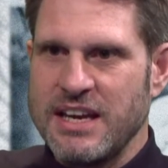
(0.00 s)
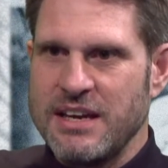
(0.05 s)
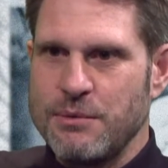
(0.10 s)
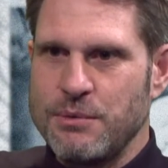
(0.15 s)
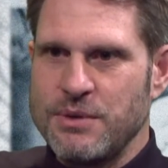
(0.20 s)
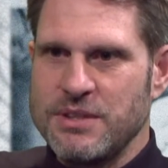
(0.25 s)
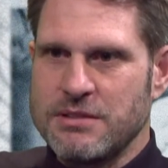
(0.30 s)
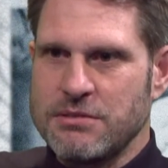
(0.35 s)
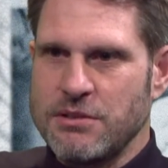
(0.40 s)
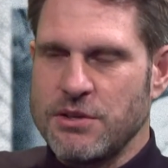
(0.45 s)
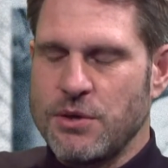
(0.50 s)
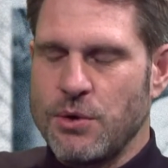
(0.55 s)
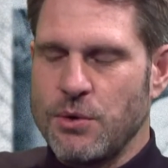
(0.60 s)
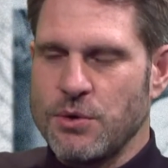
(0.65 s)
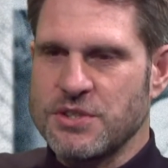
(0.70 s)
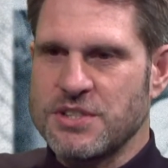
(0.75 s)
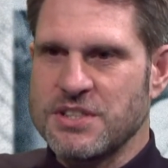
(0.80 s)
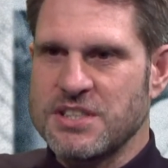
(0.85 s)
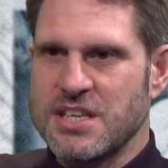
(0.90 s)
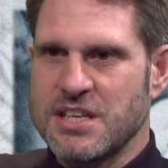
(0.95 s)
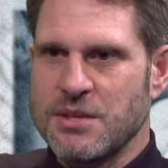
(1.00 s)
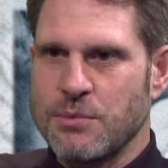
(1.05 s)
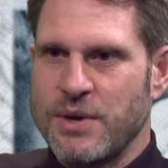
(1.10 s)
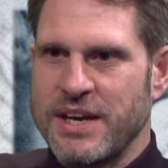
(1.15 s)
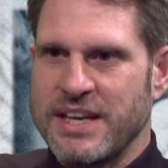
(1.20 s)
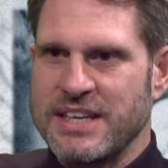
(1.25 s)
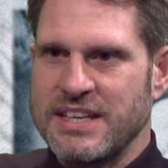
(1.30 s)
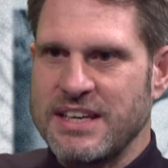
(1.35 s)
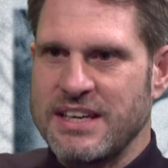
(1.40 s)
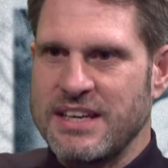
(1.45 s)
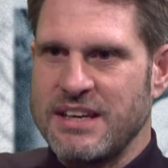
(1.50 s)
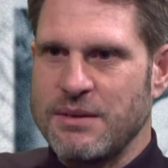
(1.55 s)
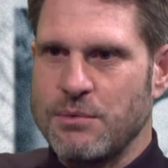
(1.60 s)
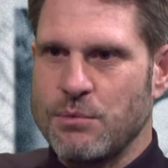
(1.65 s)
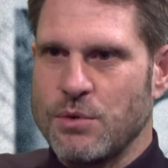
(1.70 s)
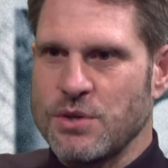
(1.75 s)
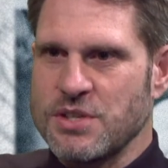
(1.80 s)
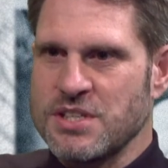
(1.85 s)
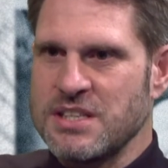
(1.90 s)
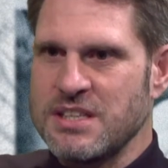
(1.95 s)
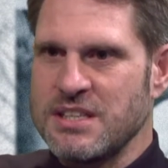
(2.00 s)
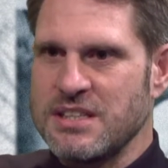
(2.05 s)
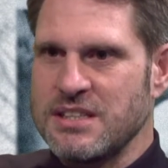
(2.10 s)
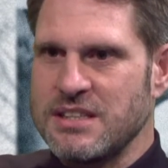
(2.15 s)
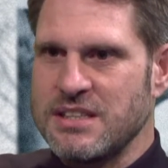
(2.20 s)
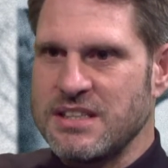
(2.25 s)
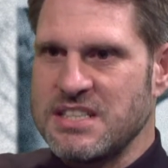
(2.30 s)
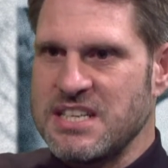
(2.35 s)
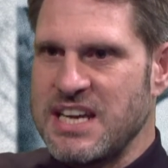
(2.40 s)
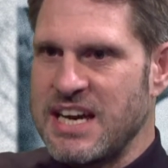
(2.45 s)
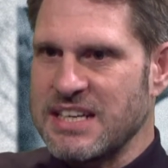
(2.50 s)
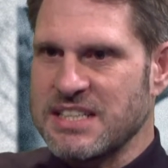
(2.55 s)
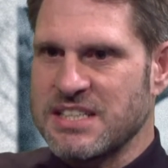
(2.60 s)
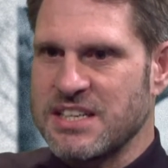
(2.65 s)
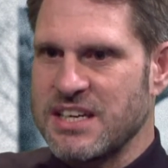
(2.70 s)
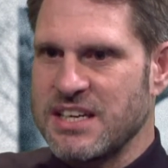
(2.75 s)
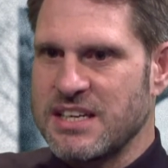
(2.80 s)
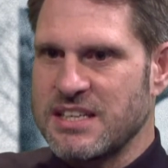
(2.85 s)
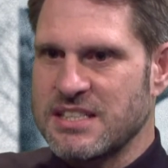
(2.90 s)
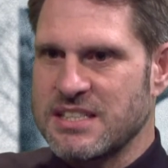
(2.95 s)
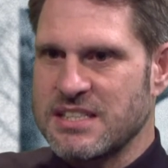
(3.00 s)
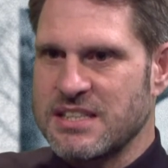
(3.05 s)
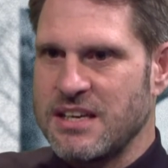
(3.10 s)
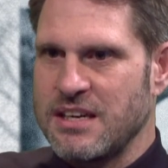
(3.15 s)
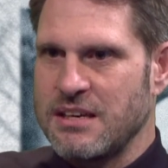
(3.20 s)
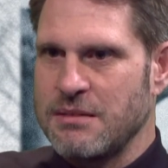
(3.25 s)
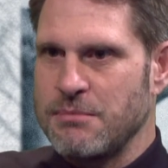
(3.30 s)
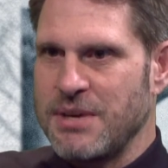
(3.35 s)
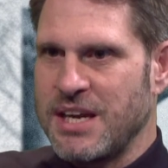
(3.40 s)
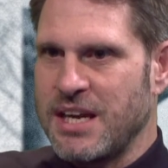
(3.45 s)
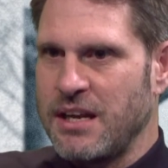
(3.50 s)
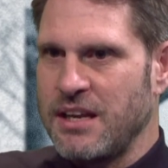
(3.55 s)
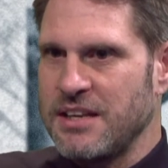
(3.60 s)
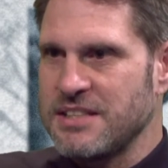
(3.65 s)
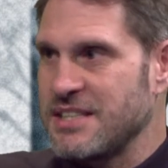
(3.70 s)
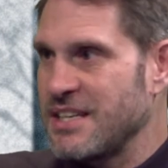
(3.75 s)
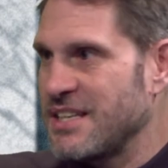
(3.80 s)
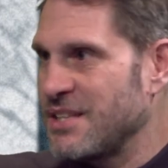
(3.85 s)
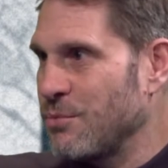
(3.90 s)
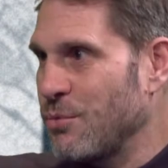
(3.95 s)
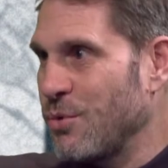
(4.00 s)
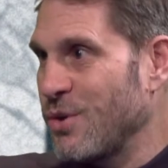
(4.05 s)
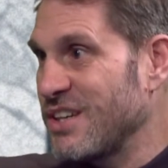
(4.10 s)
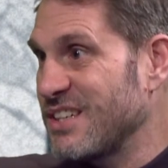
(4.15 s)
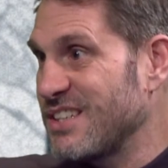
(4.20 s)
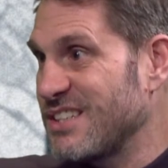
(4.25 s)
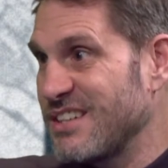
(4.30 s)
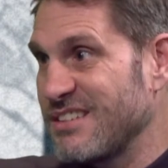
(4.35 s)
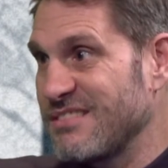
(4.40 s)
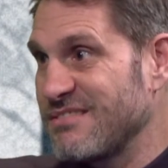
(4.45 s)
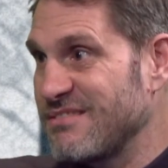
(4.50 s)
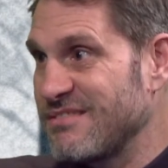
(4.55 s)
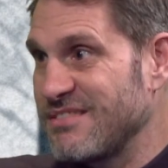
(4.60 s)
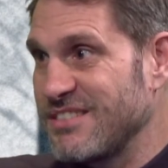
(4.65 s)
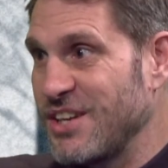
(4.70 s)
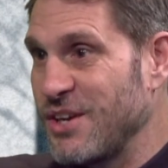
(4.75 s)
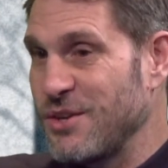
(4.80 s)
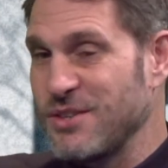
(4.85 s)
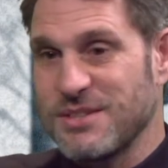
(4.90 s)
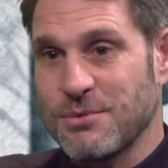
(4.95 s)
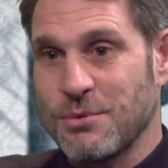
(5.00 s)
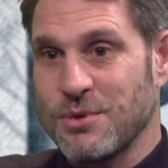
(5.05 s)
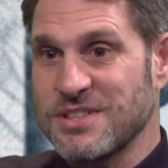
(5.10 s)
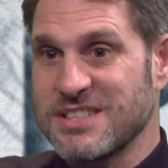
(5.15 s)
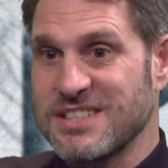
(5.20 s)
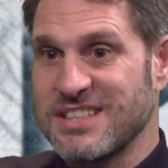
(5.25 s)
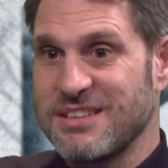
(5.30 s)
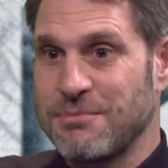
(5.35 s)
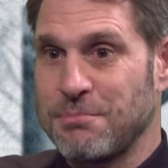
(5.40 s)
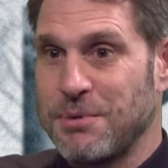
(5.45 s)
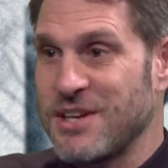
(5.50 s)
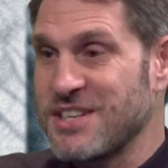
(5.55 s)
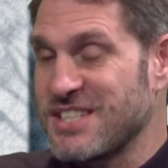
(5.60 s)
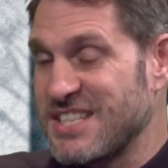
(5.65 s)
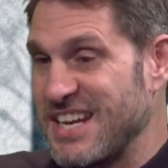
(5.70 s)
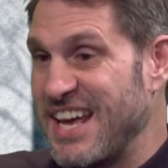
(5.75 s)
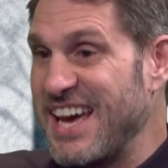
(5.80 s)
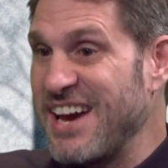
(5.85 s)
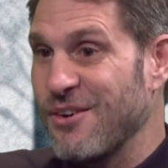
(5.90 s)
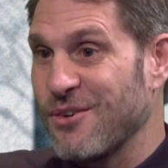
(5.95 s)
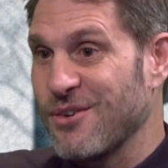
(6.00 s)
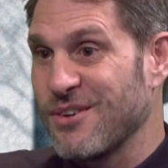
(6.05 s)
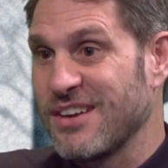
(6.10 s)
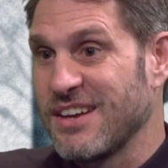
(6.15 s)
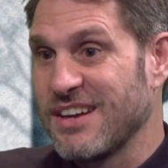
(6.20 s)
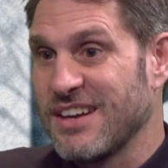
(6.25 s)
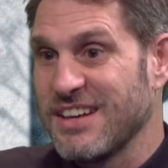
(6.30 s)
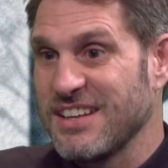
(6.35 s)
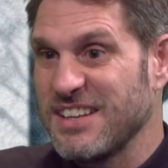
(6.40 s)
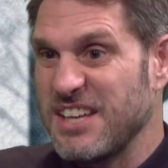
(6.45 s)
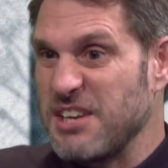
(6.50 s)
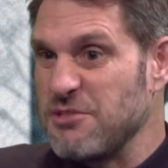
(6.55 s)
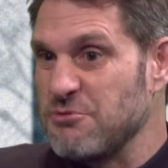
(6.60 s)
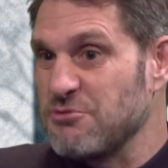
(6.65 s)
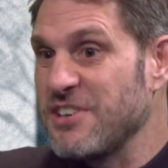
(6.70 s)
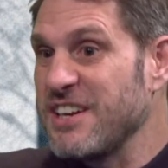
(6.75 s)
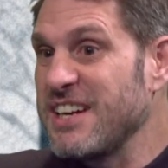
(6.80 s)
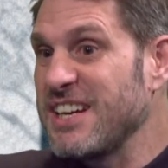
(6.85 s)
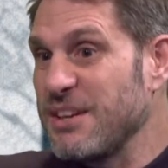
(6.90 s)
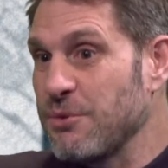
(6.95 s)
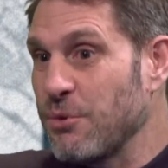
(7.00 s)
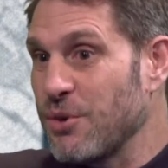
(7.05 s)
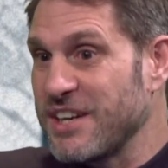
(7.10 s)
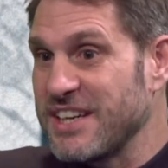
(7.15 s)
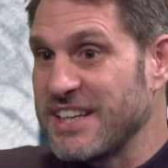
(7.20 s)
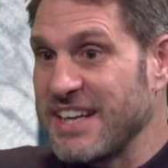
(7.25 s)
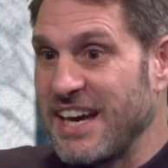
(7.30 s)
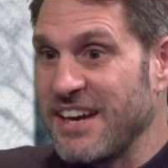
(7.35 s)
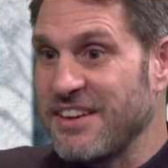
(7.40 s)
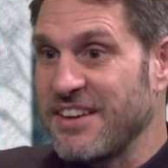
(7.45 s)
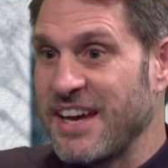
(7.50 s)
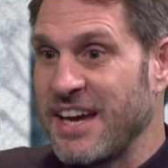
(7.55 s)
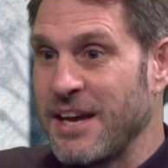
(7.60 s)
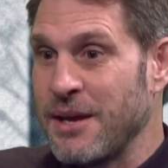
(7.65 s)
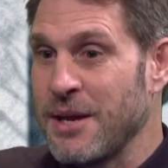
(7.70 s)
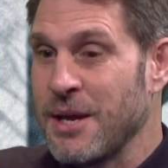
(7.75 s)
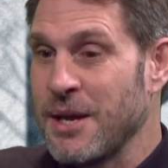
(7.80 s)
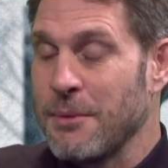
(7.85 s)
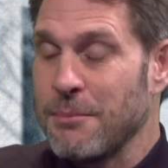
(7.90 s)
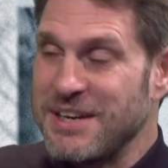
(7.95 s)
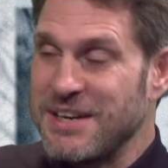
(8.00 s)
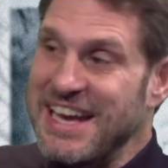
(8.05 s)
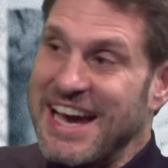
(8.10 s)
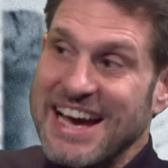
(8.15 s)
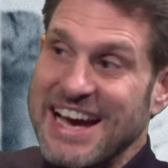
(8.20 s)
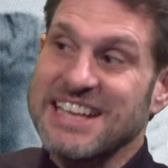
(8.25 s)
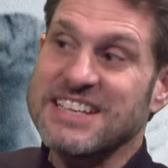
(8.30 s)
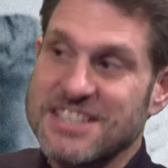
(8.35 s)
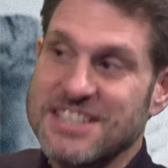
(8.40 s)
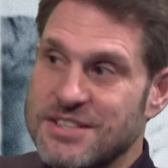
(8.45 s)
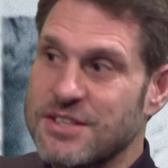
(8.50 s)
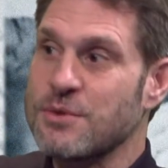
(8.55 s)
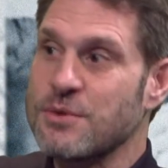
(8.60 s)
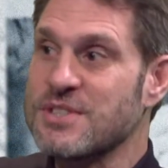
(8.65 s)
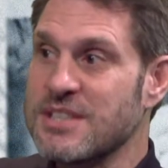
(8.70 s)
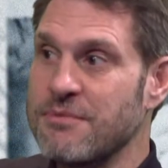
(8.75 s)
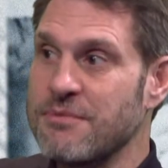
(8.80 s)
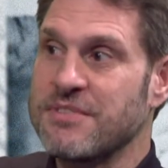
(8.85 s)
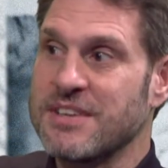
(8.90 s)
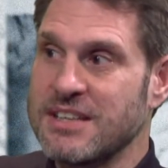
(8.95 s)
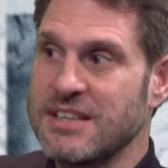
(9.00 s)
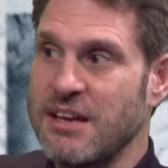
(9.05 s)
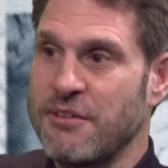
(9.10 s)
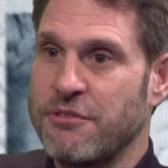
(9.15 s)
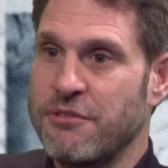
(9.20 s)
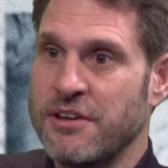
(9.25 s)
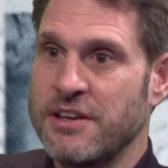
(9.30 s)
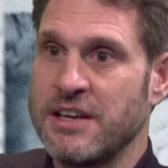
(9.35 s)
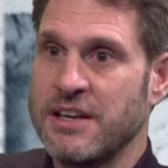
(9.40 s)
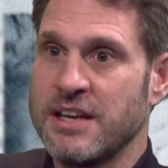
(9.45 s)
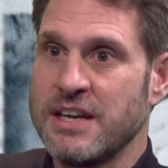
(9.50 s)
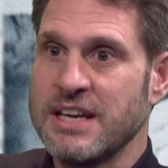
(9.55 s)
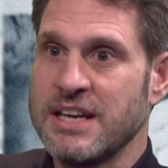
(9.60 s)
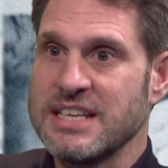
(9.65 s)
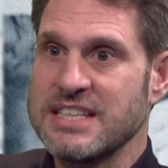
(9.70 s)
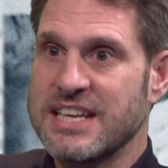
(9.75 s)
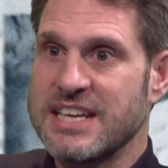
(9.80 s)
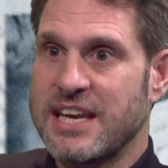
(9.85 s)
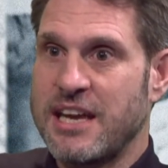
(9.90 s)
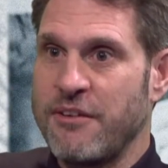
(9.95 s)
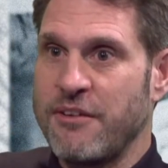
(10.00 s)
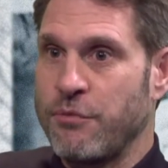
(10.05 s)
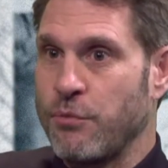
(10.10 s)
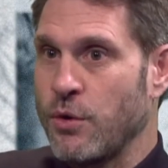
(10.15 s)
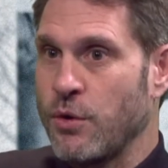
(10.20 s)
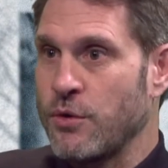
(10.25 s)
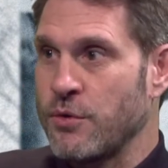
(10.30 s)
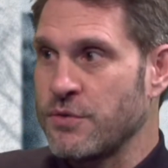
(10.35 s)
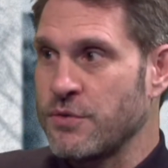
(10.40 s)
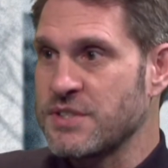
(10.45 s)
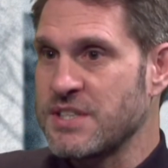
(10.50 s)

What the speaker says: We threw caution to the wind. It wasn't the tactics that Mikel Arteta wanted to use. It wasn't the personnel that he really wanted out there. But he had to do something different to give Wolves